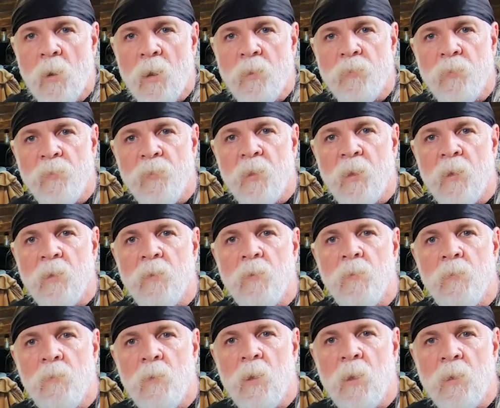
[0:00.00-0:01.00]
rather than,
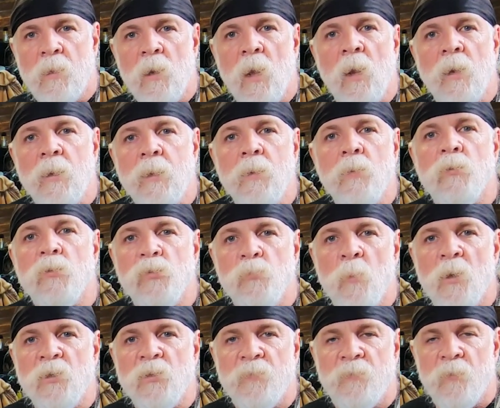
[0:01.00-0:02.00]
and not near as
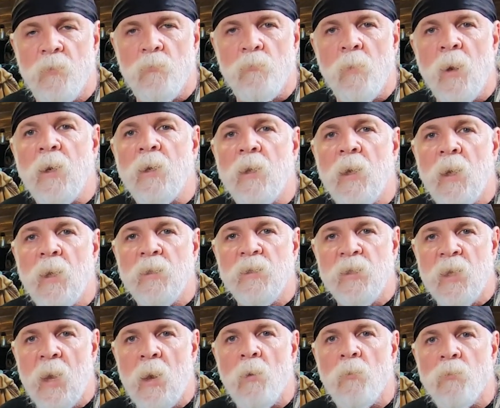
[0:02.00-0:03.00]
much of it
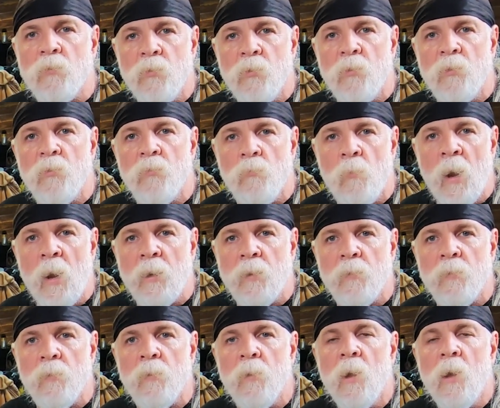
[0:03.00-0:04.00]
radiates out to the
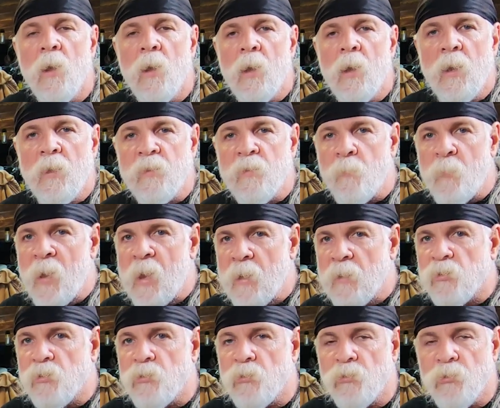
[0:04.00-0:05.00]
rider and the
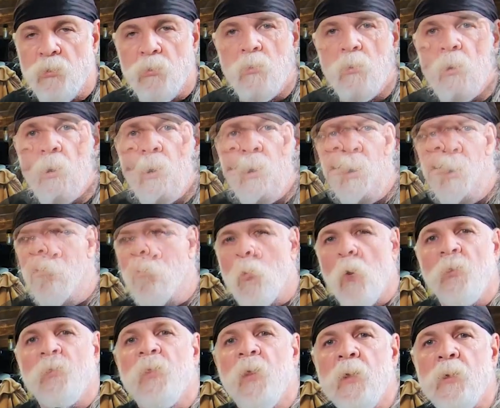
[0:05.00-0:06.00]
passenger.
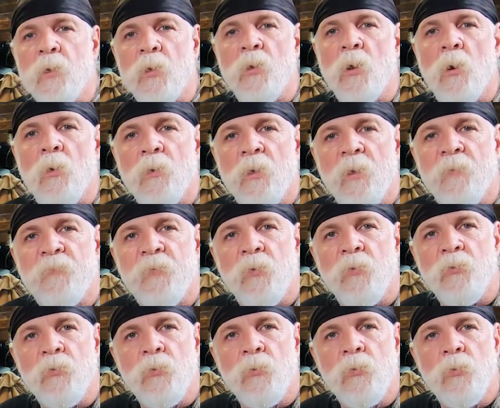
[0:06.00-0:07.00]
One thing to note, if
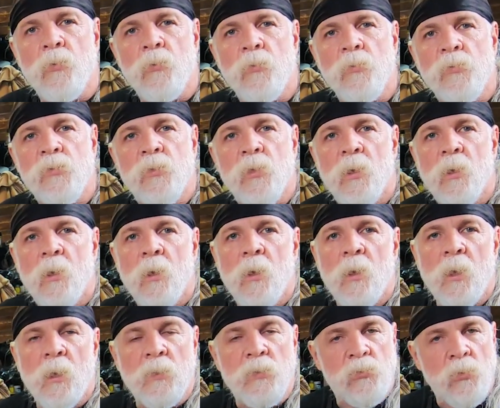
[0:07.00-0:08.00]
you do use
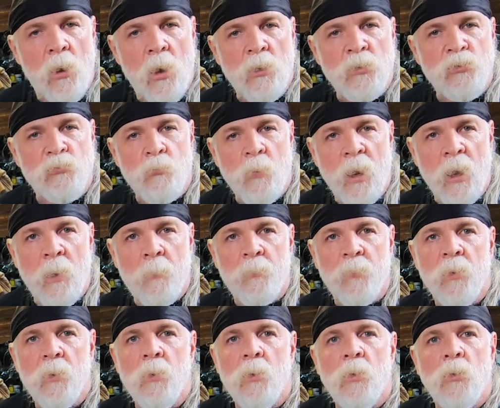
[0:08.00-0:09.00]
exhaust wrap,
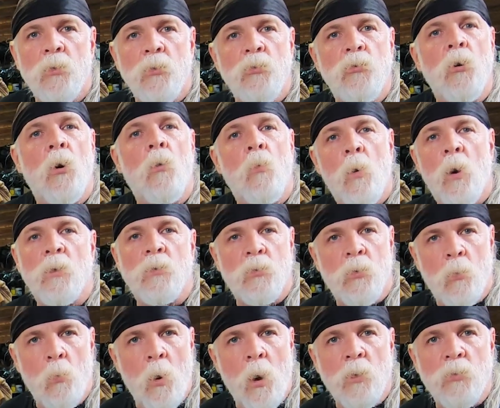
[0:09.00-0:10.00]
you don't want
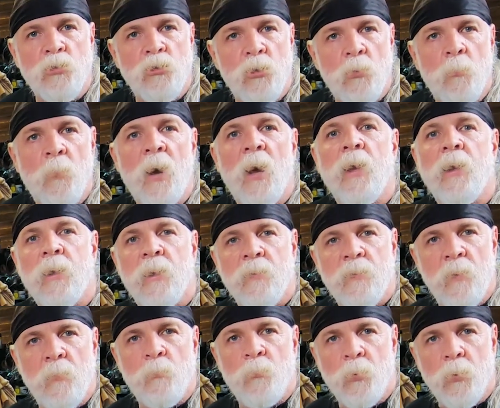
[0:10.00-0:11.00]
to wash your bike
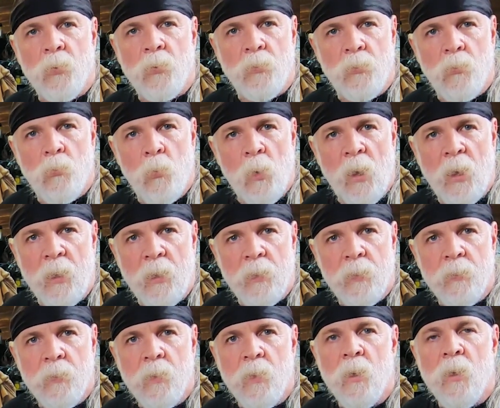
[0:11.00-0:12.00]
and then put it away,
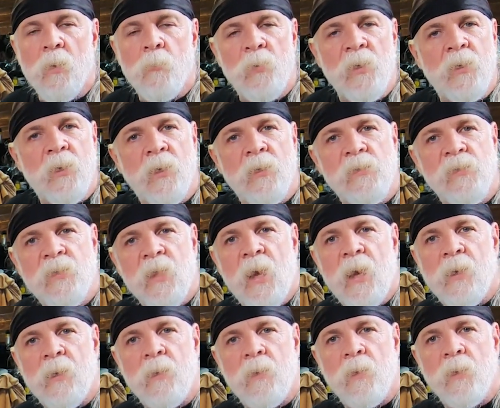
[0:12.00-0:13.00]
because
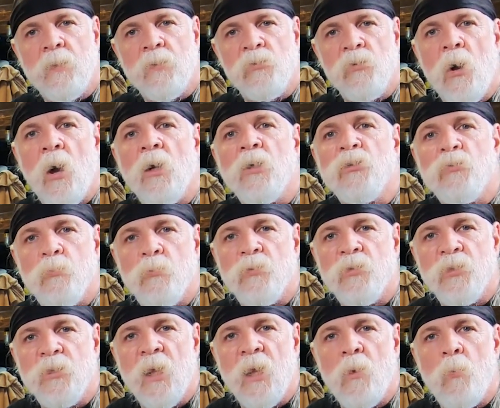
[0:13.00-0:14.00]
that exhaust will
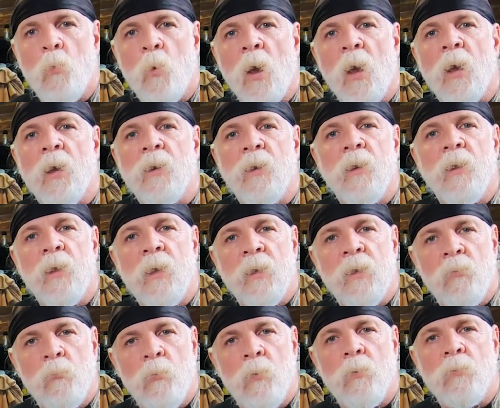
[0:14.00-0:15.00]
stay wet
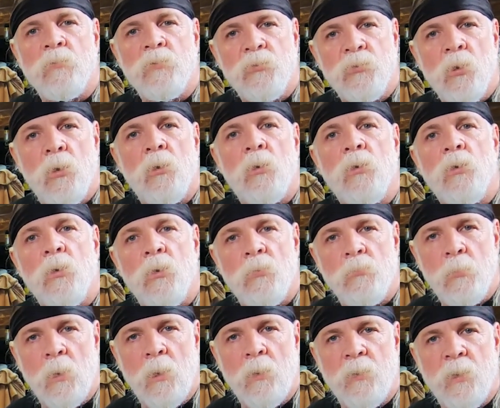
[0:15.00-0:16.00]
and it will start
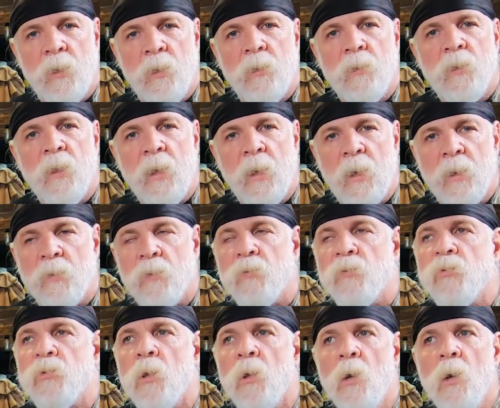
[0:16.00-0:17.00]
corroding the
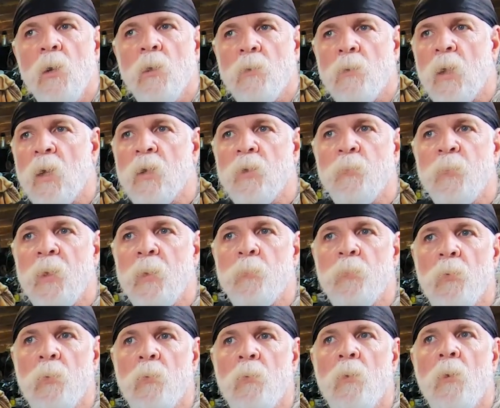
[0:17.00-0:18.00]
headers. A lot of
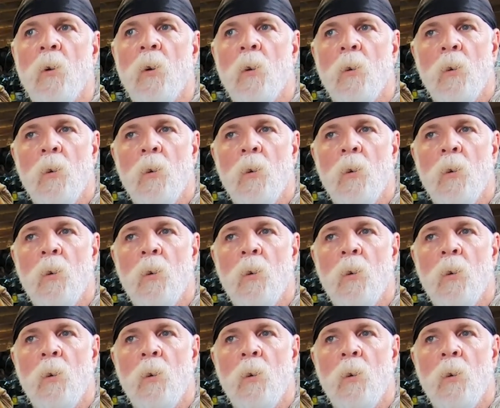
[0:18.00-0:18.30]
people